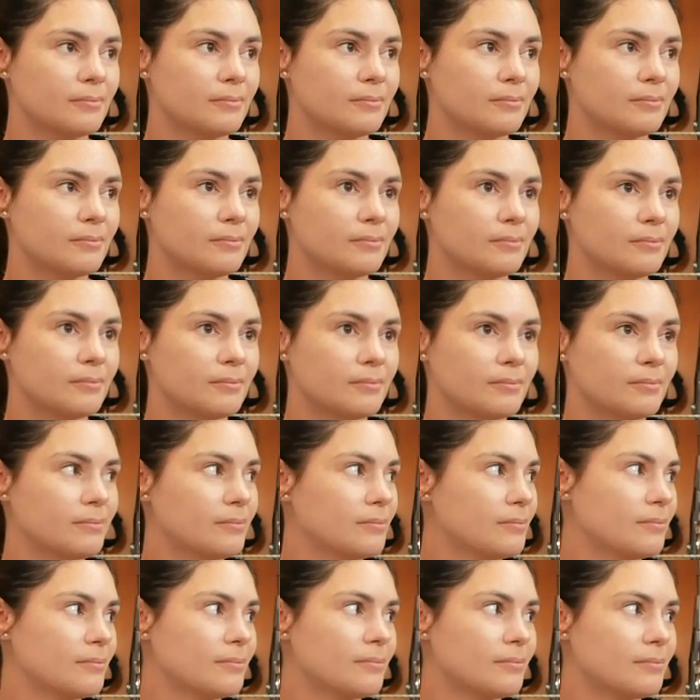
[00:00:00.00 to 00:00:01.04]

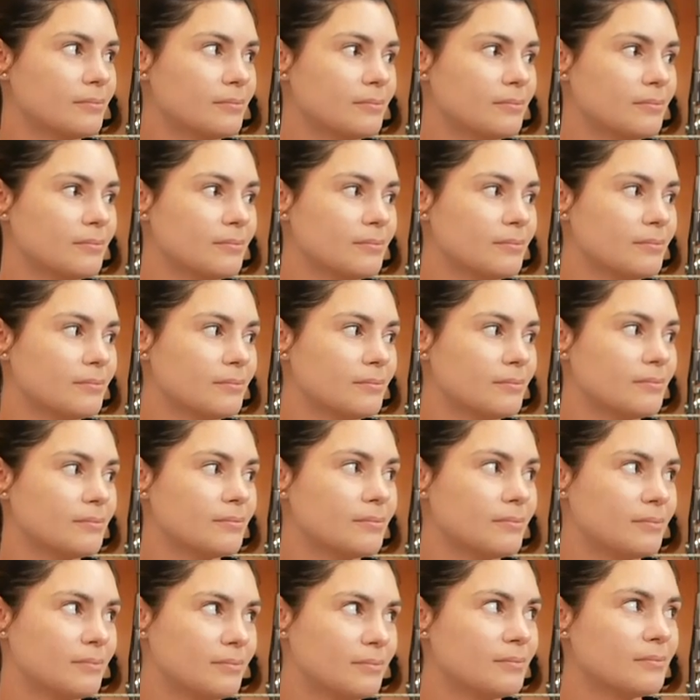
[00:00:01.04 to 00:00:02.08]

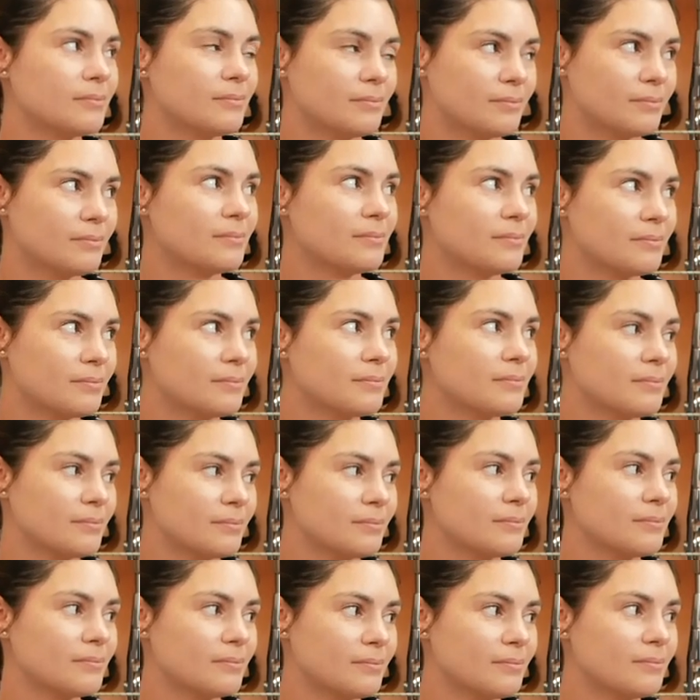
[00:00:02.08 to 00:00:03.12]

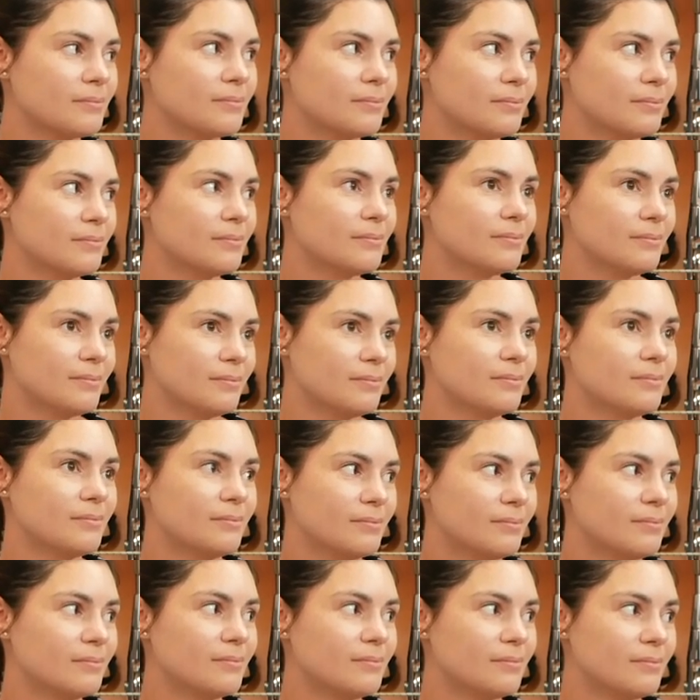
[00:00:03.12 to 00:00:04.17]

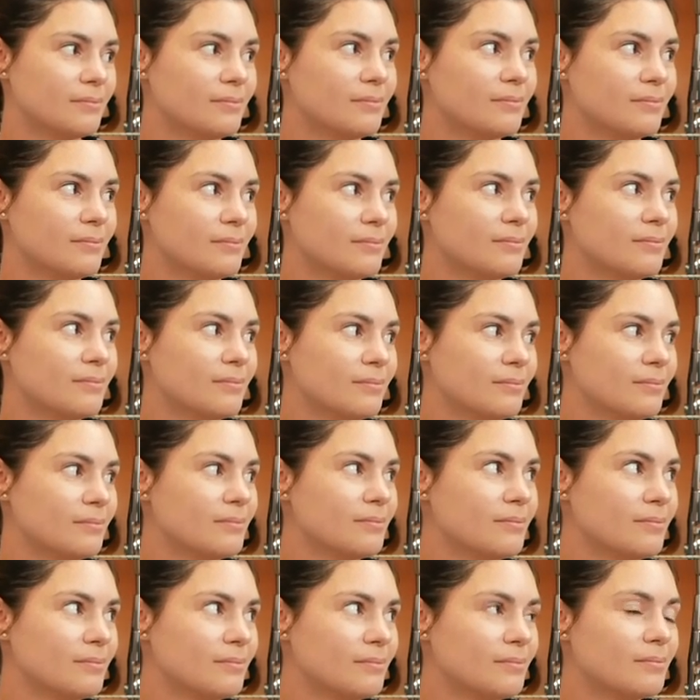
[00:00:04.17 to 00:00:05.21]

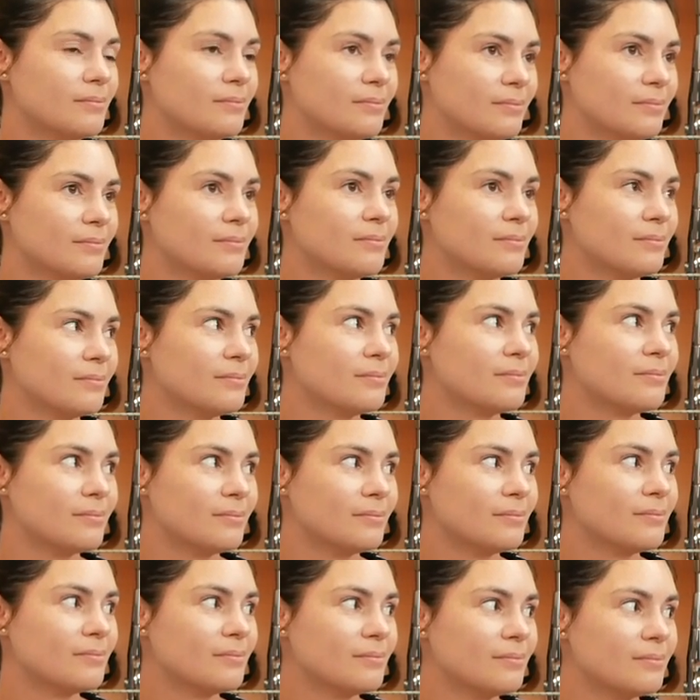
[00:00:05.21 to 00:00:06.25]

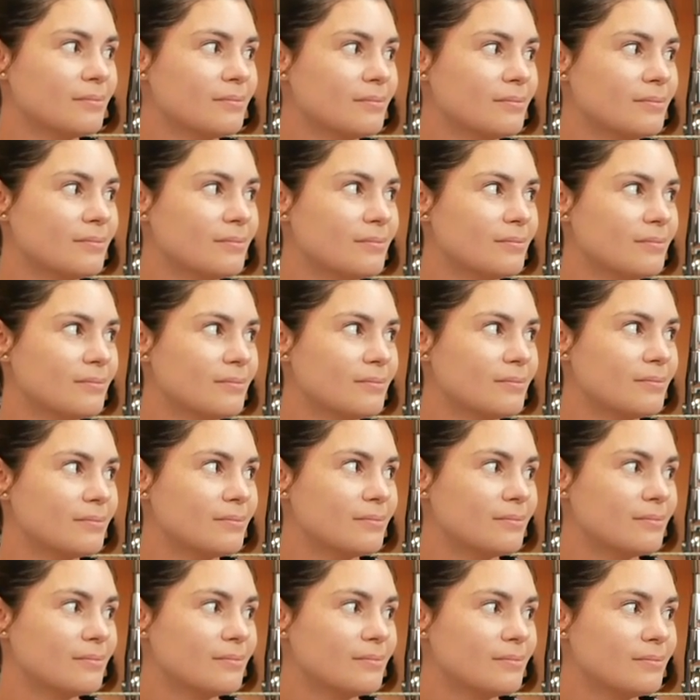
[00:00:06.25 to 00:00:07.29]

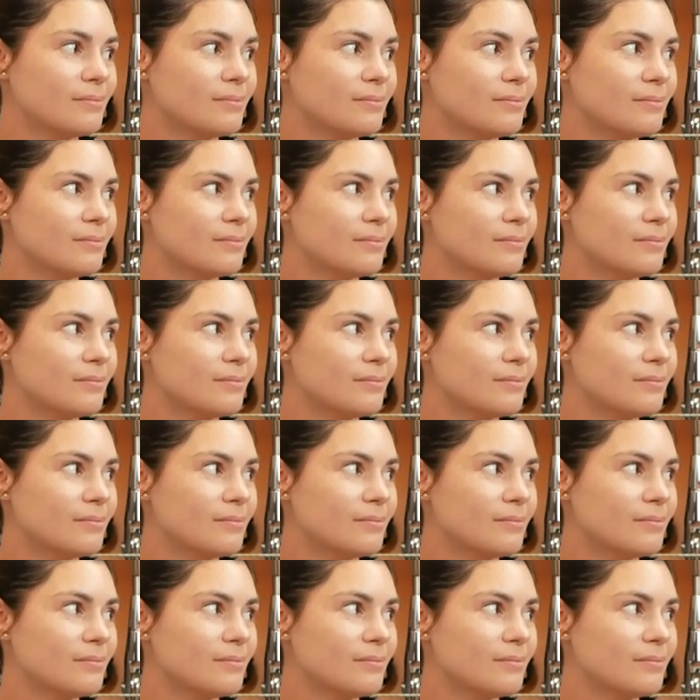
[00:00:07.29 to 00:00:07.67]
No words are spoken by the person on screen.